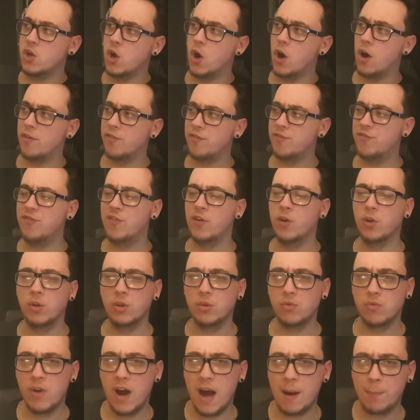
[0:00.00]
got a
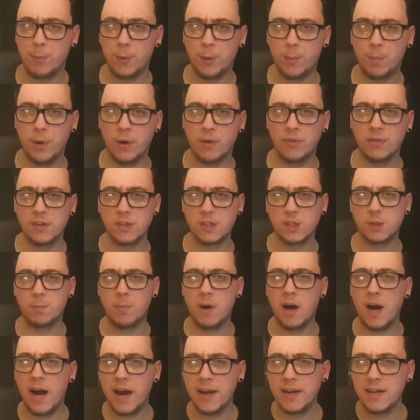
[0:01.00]
full wrap up on the
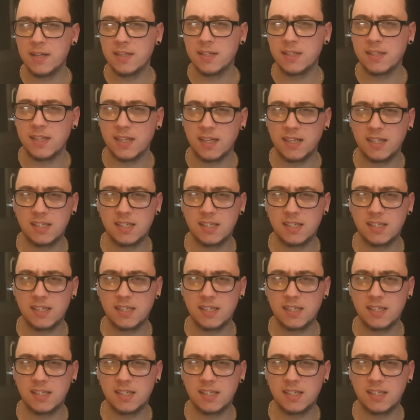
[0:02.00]
spiders.